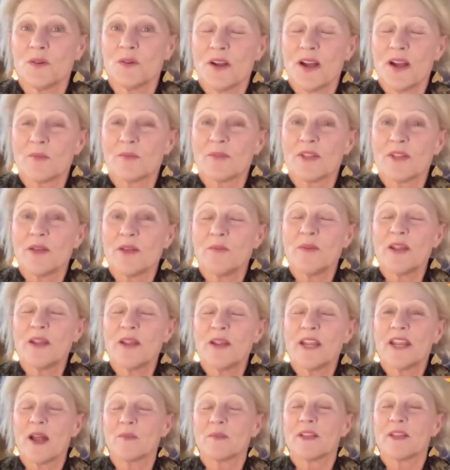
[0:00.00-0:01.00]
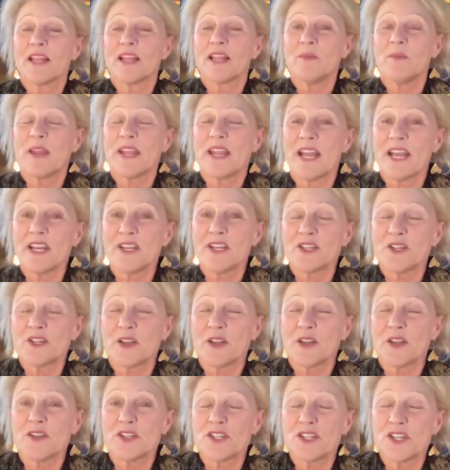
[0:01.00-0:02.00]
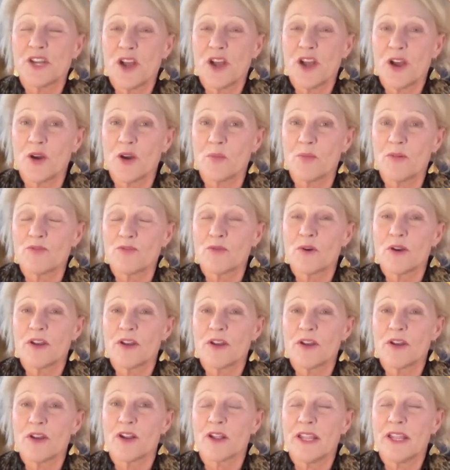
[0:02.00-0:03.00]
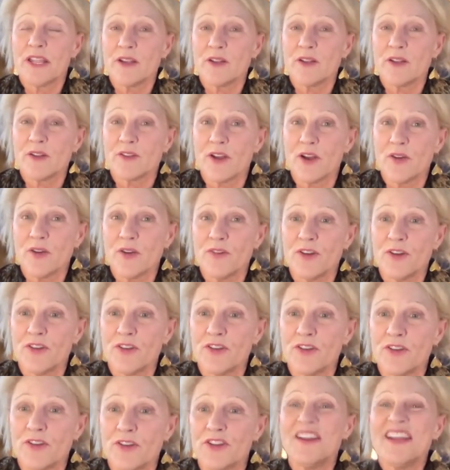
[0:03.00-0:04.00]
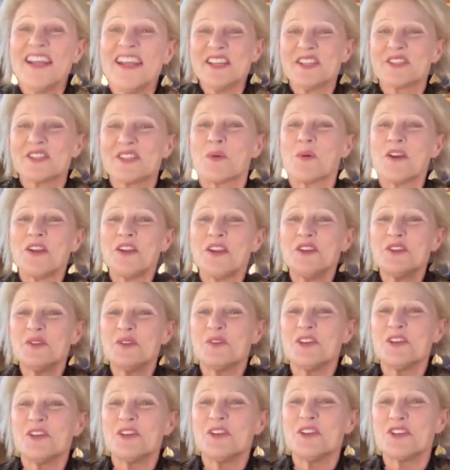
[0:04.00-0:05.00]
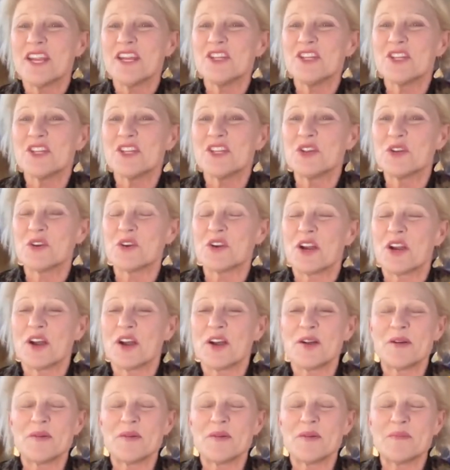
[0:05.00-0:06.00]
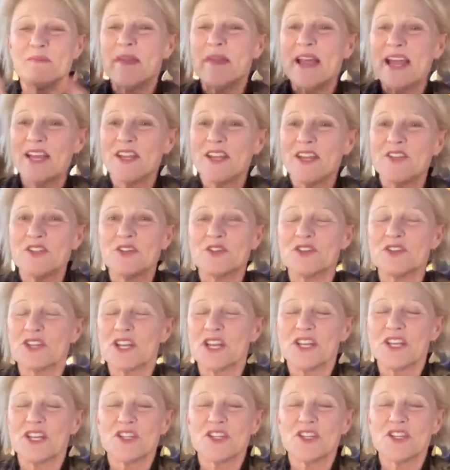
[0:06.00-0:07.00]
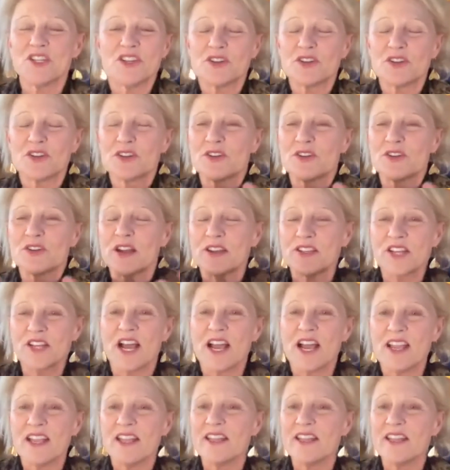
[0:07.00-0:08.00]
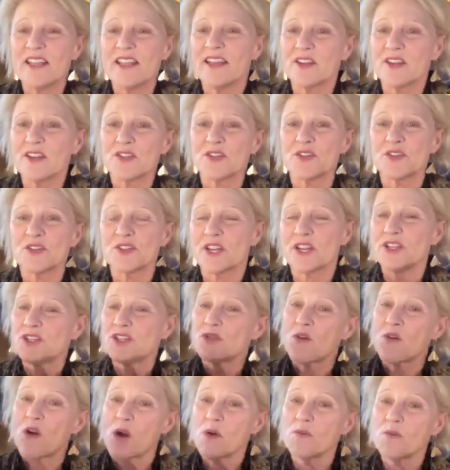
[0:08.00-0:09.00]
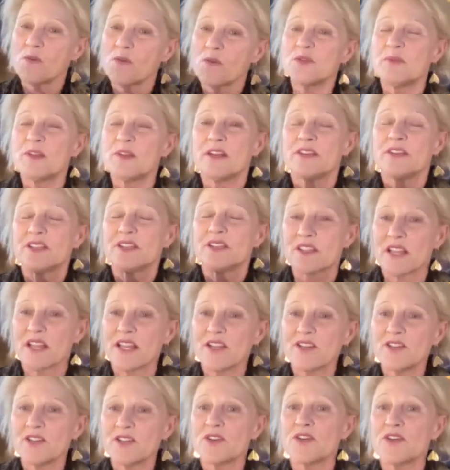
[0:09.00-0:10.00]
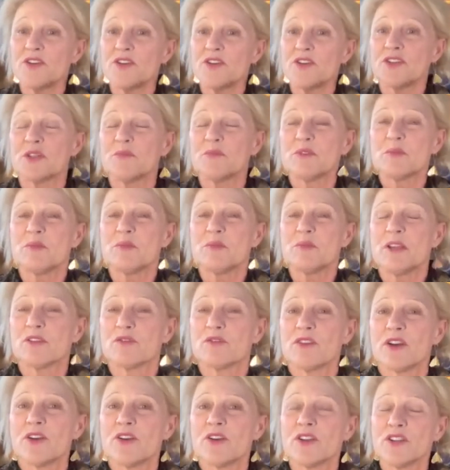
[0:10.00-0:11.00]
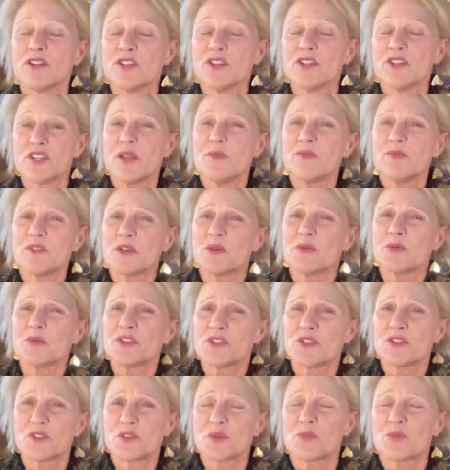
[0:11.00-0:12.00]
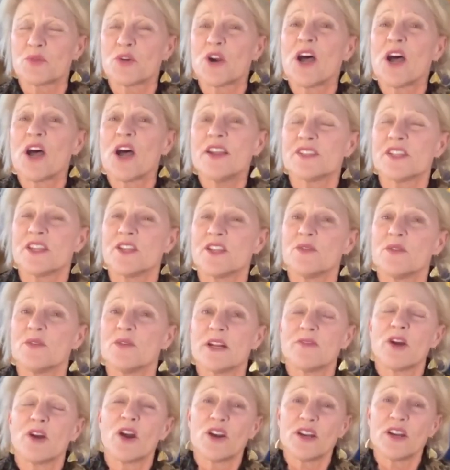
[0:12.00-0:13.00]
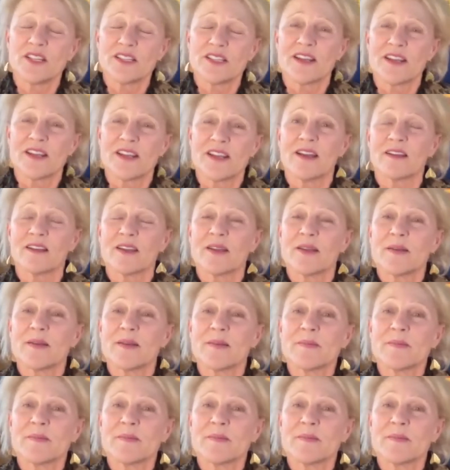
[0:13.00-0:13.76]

So I'm glad we got you on the show before you keeled over, dude. So what are you doing? You're changing your meds, you're changing your diet, exercise. You've always been slender and you seem to be in very good shape. So it's a surprise that you would have a heart attack.